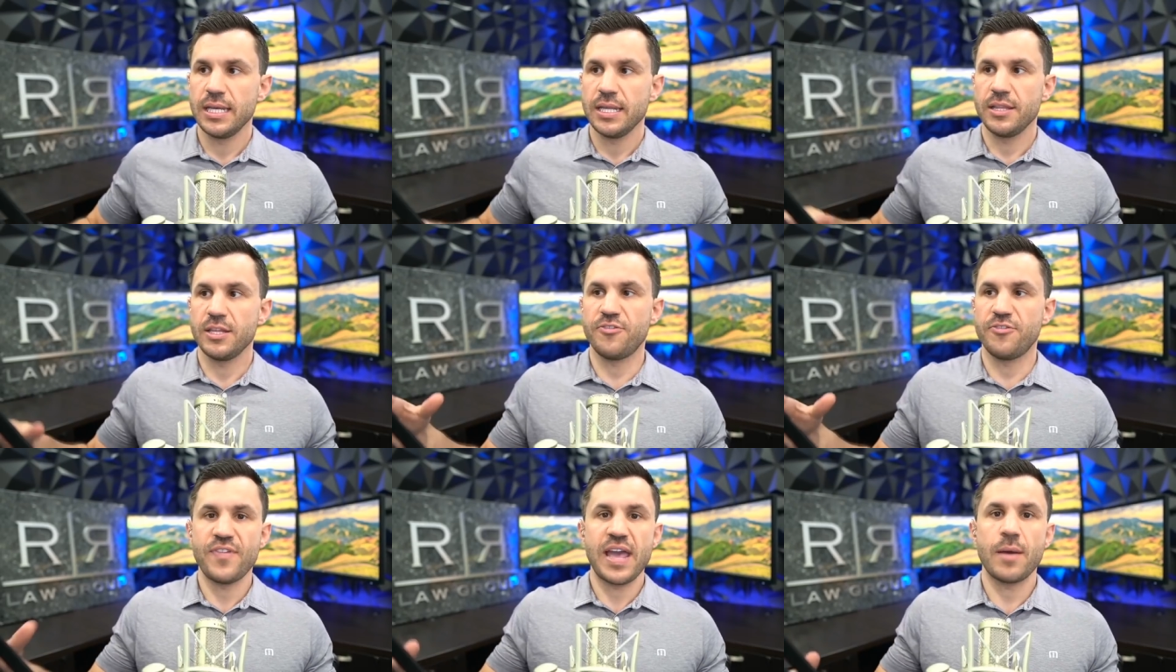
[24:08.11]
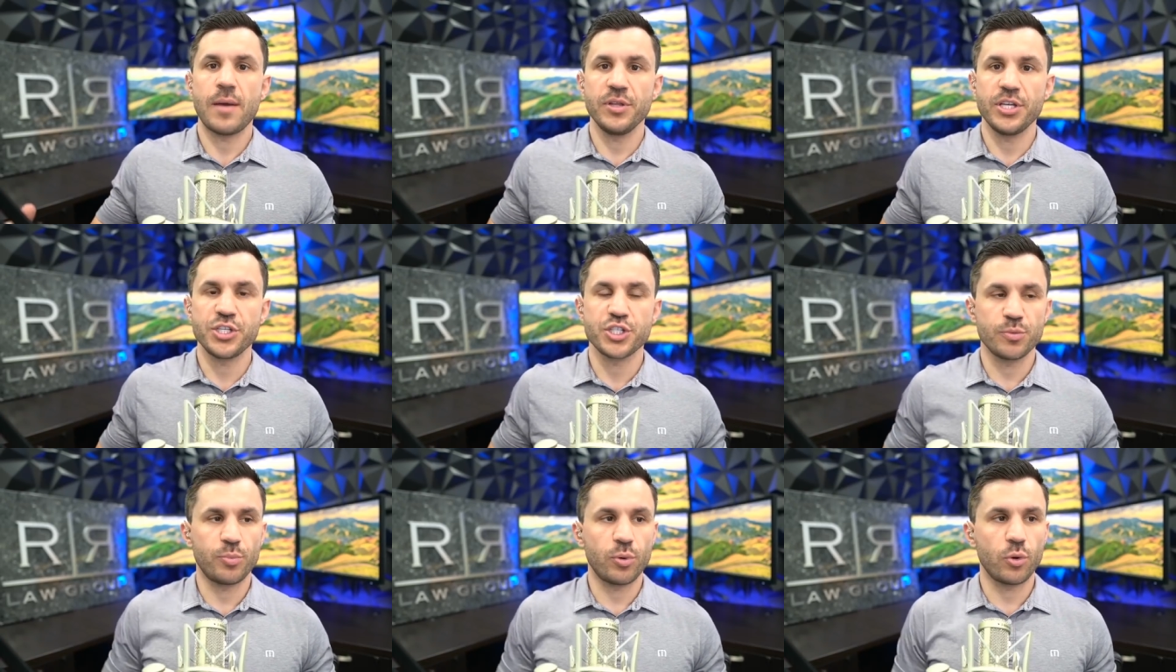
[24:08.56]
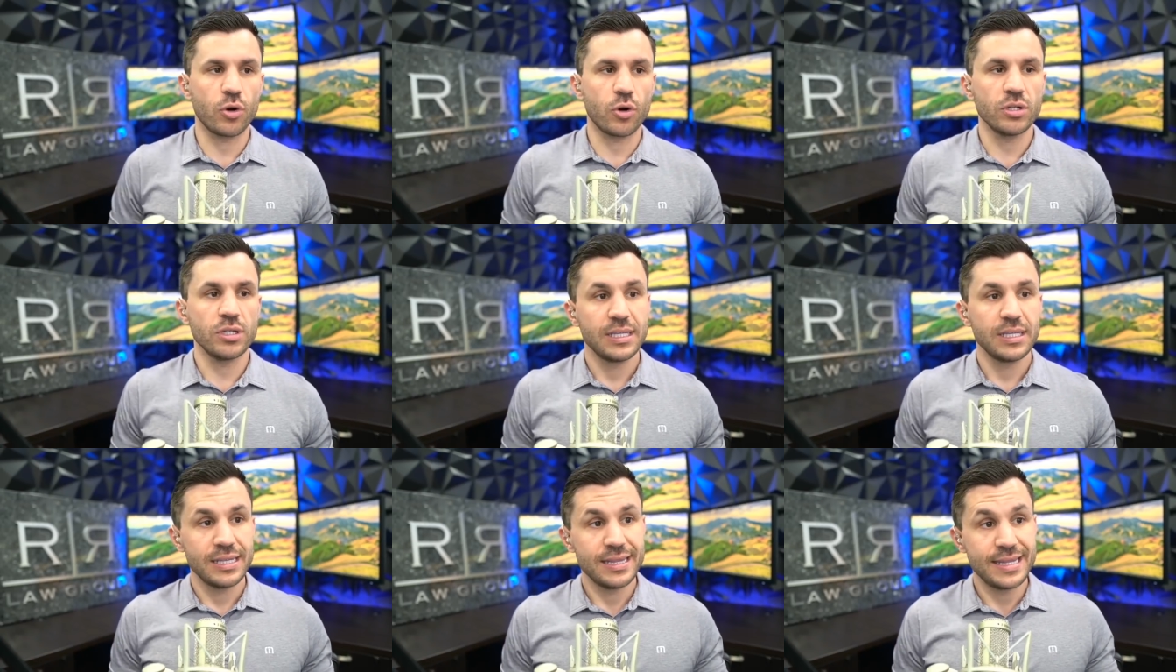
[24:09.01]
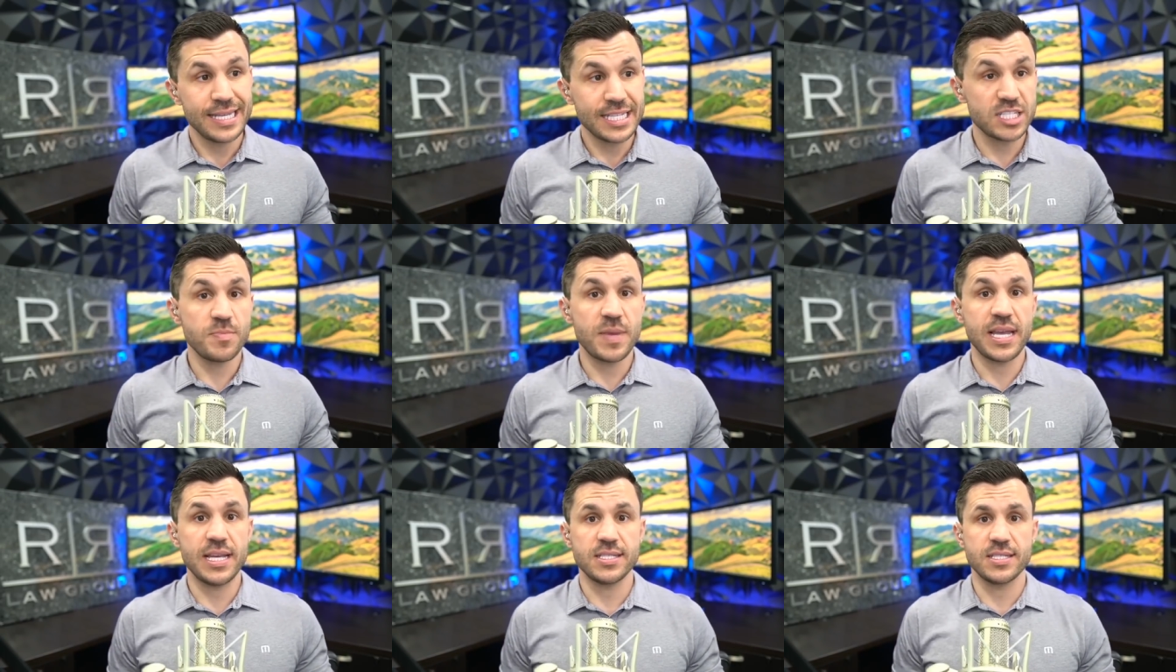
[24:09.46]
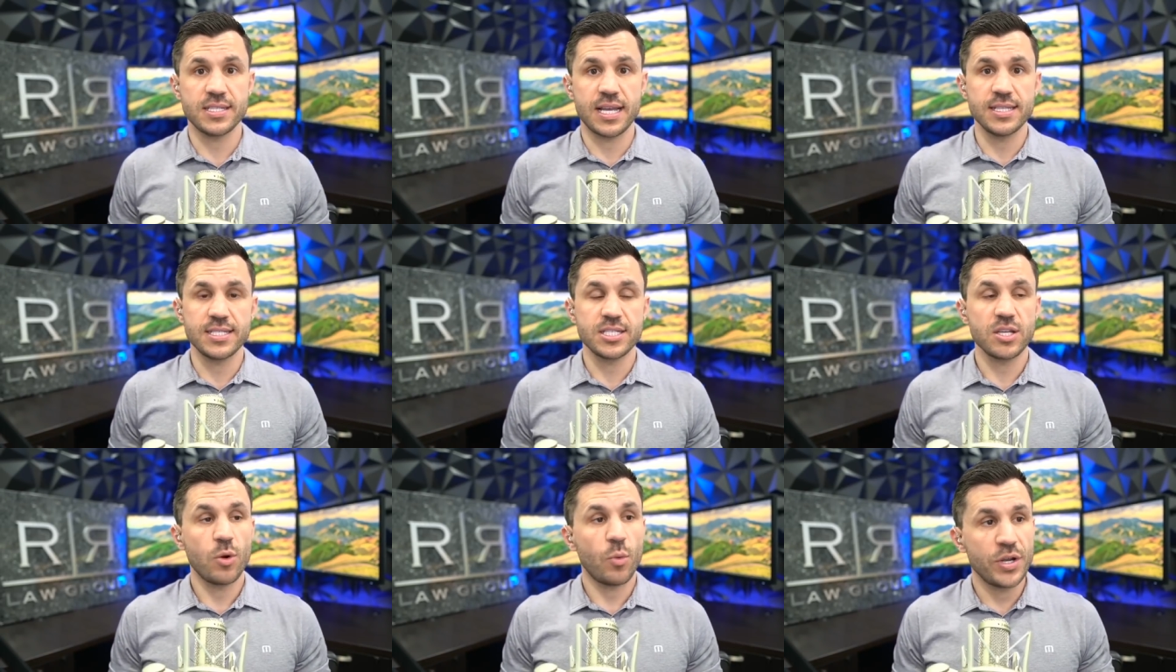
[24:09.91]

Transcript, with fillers: the family support, this makes sense.